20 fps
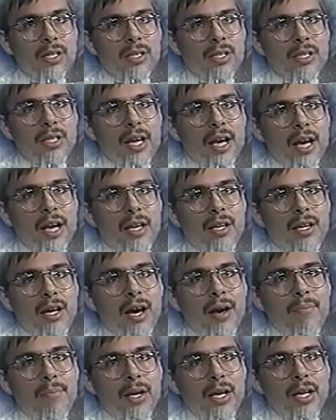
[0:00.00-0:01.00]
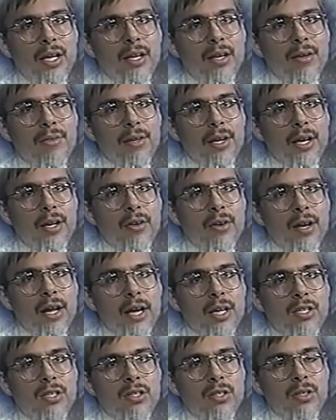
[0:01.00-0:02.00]
to attend a meeting of the
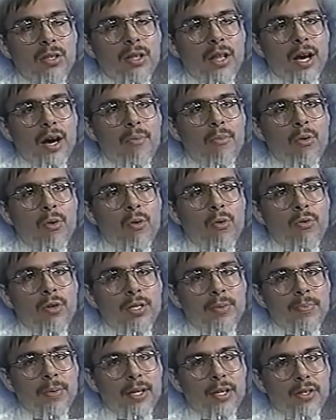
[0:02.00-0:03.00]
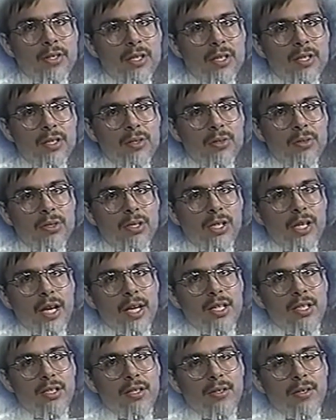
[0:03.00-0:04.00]
International Horse Breeders
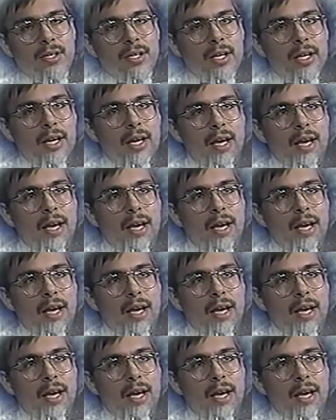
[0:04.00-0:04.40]
Association,